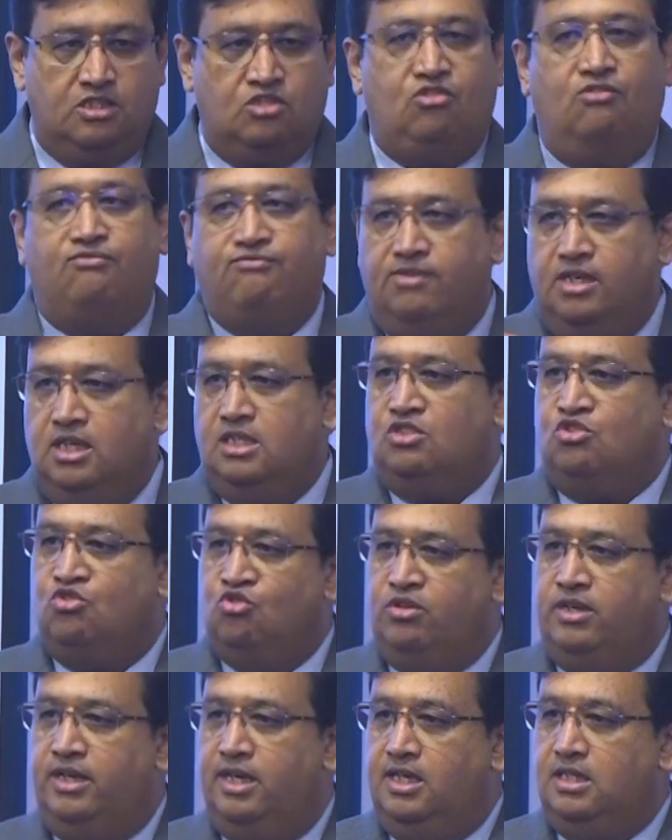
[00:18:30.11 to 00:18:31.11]
So first
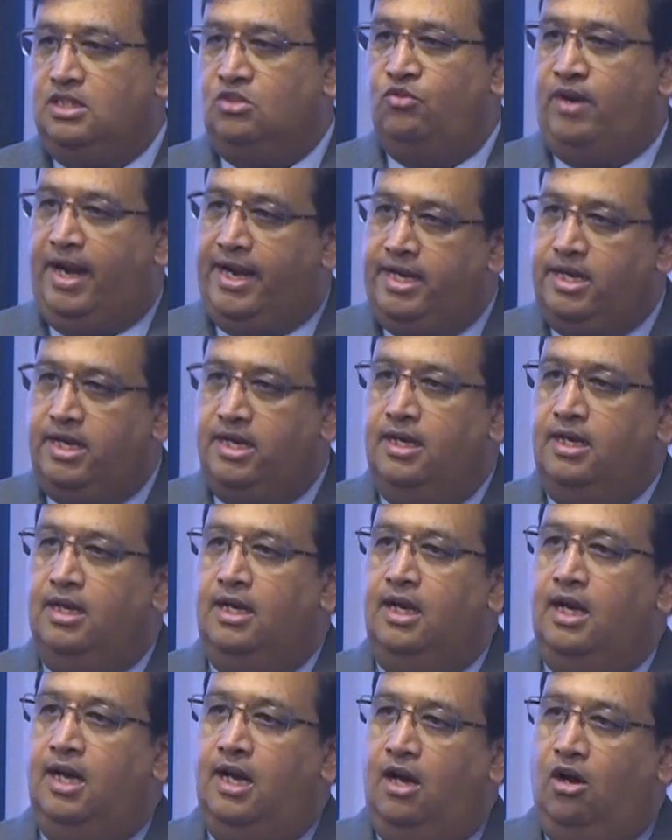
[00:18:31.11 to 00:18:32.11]
2 years went
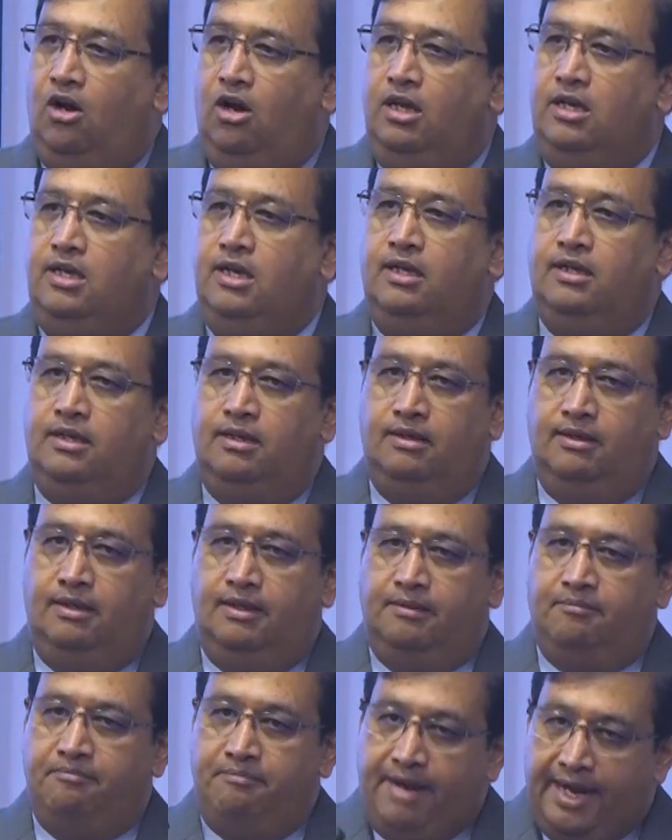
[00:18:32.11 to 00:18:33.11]
on
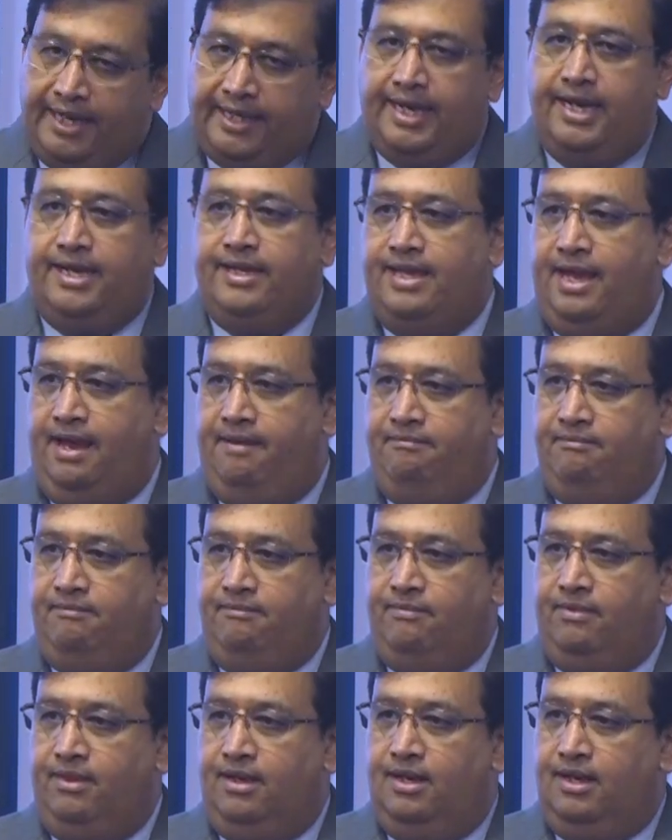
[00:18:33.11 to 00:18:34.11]
making them
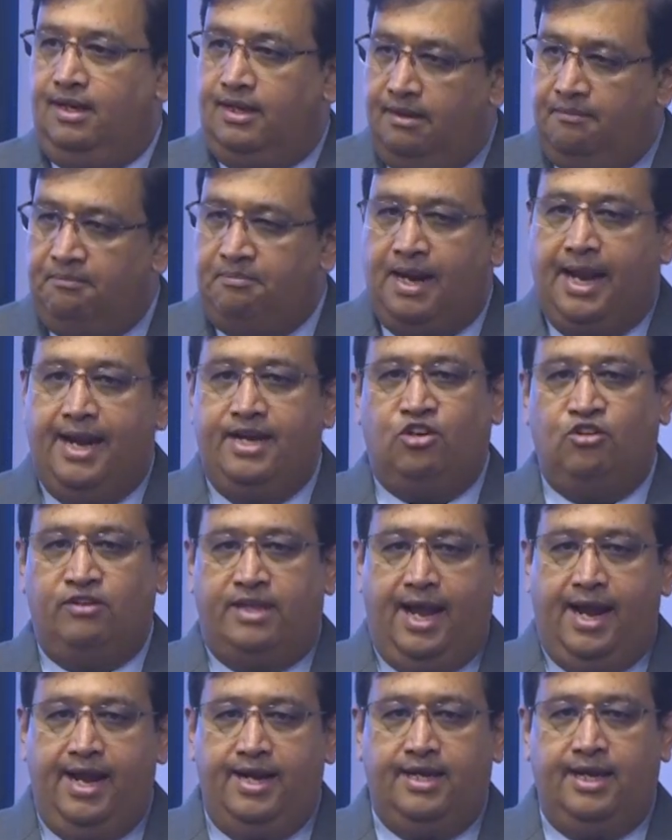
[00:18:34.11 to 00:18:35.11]
comply to
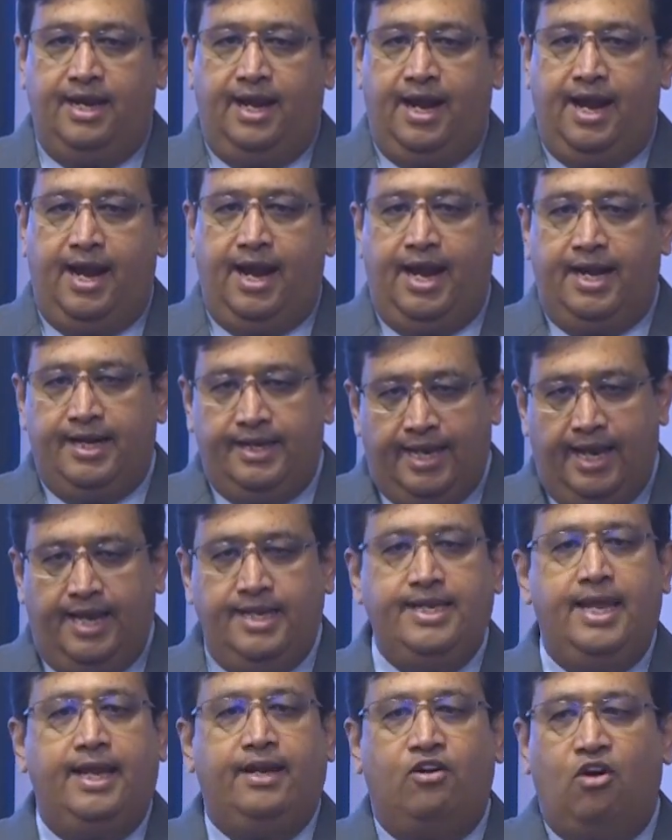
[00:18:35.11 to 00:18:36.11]
that, and
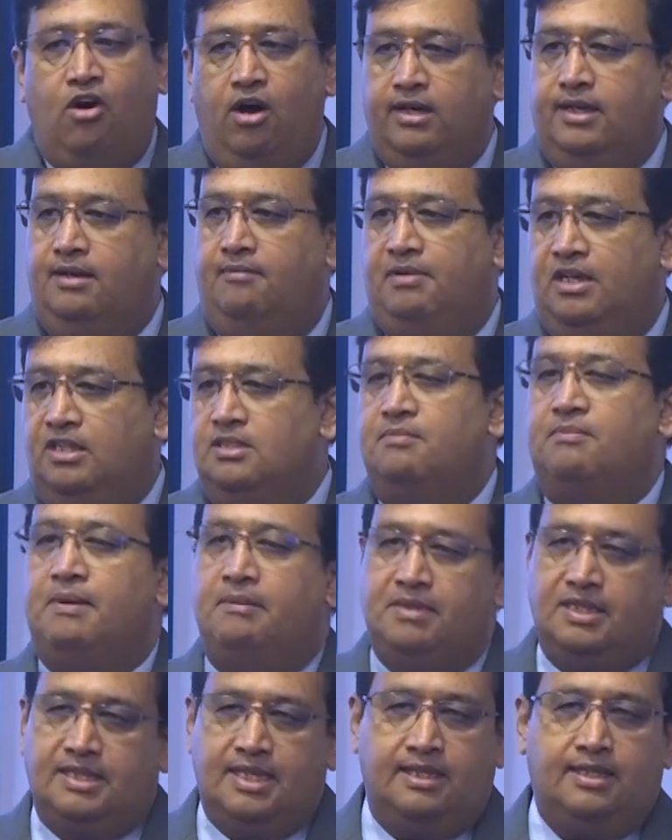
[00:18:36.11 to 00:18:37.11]
then they got it, because the
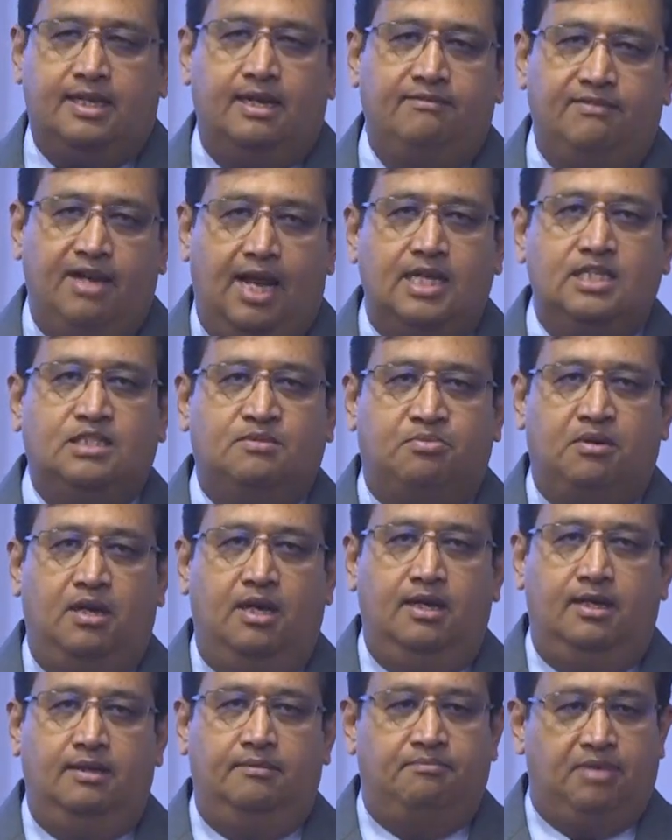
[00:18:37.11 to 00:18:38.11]
public sector have large
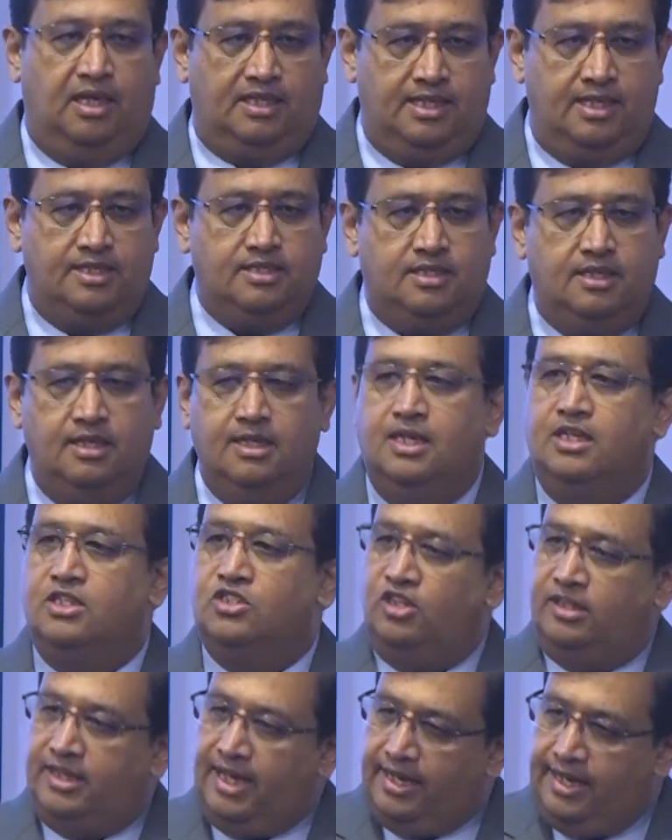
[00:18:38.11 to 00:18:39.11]
budgets.
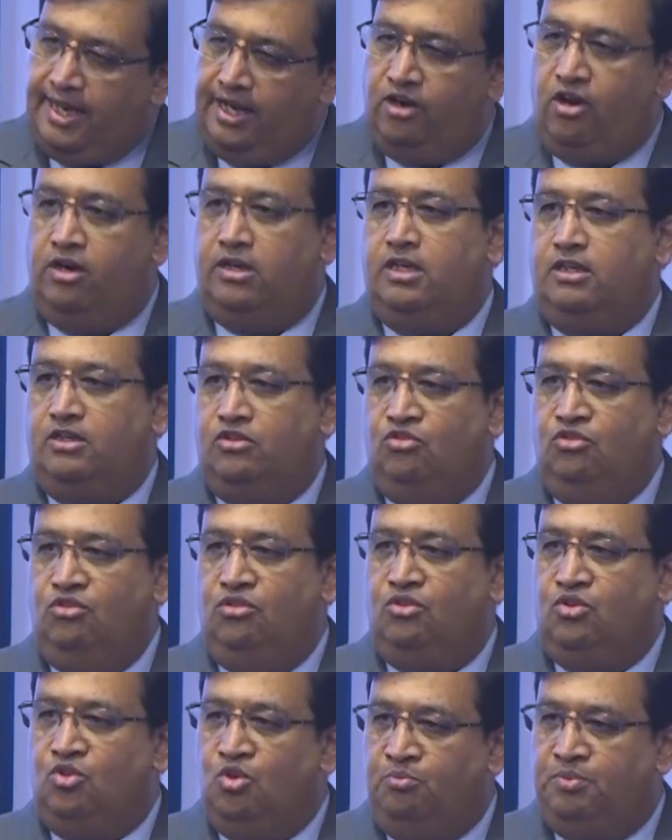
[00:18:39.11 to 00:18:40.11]
So then they got it
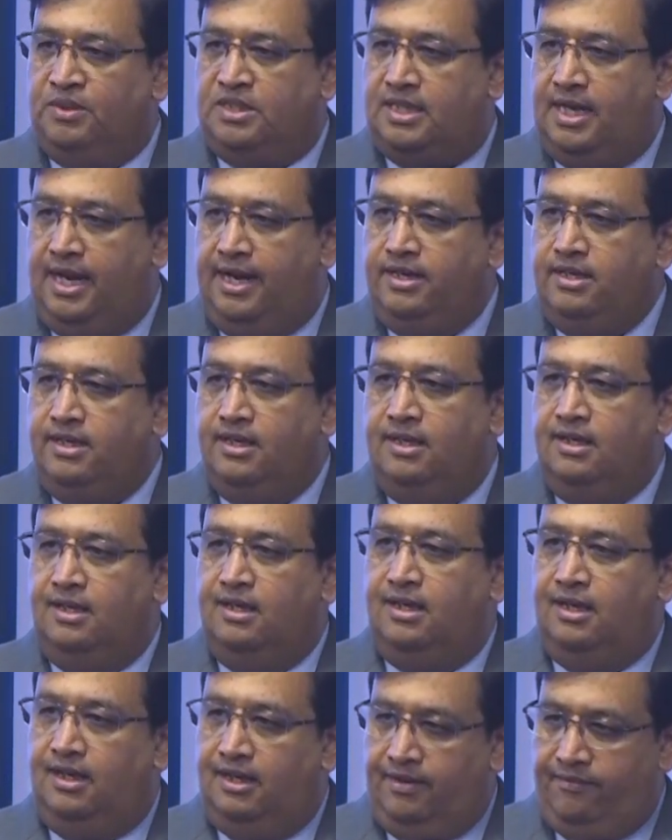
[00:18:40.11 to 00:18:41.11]
to 2%
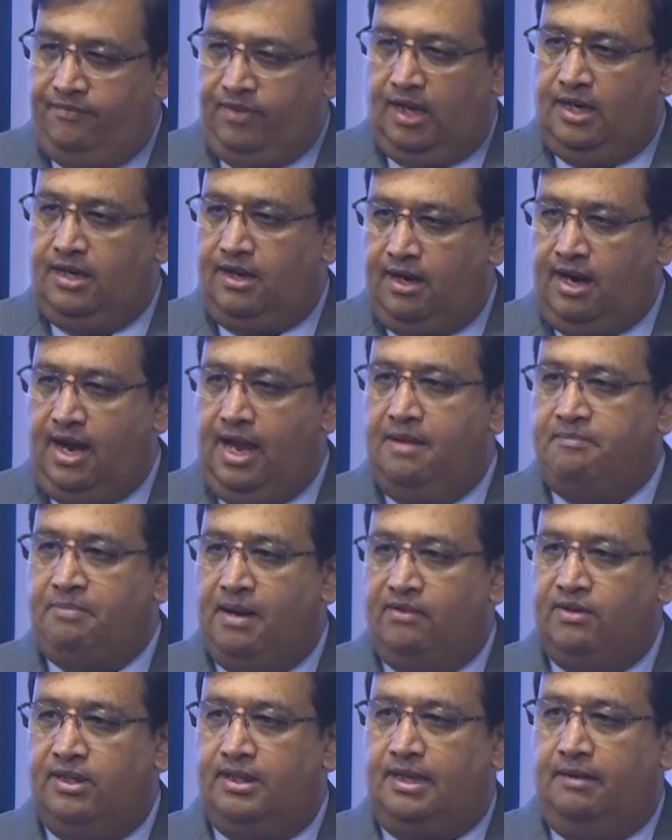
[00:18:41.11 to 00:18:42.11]
under a
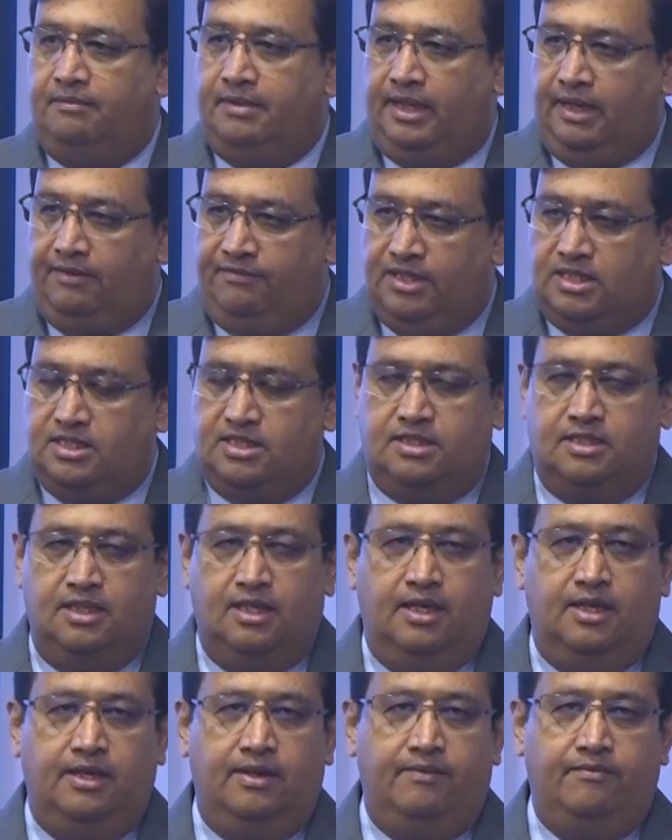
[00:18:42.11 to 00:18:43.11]
high-powered committee which
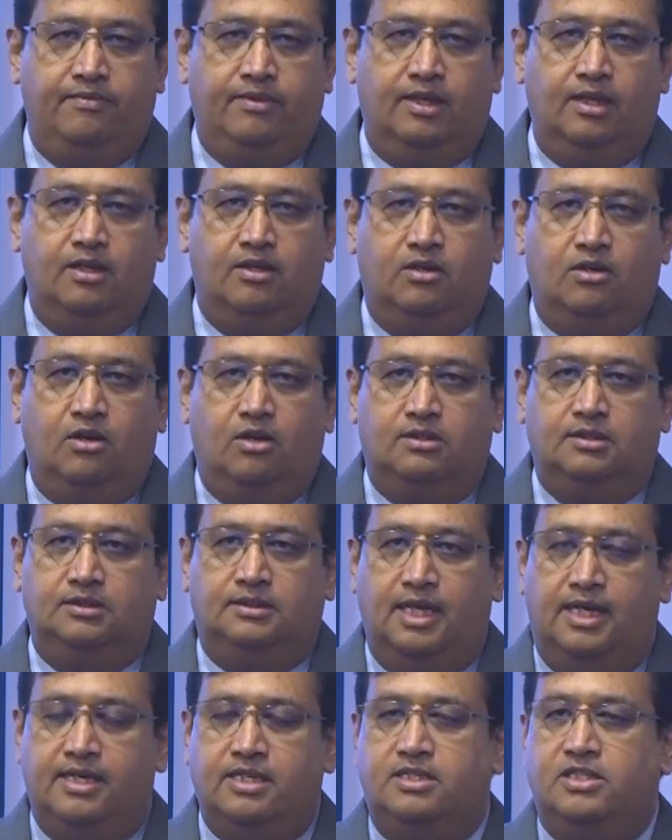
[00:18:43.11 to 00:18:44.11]
Dr.
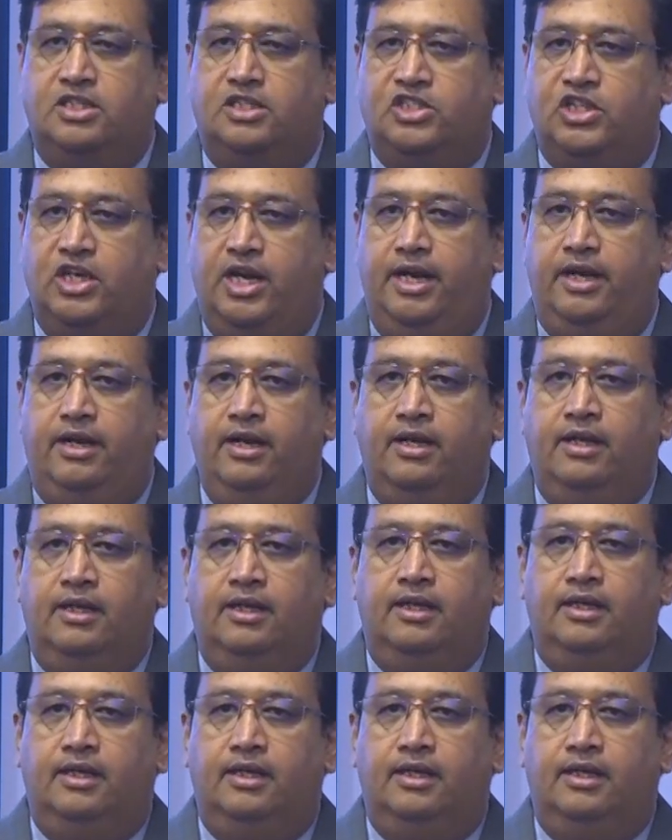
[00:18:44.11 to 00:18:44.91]
Chatterjee chaired.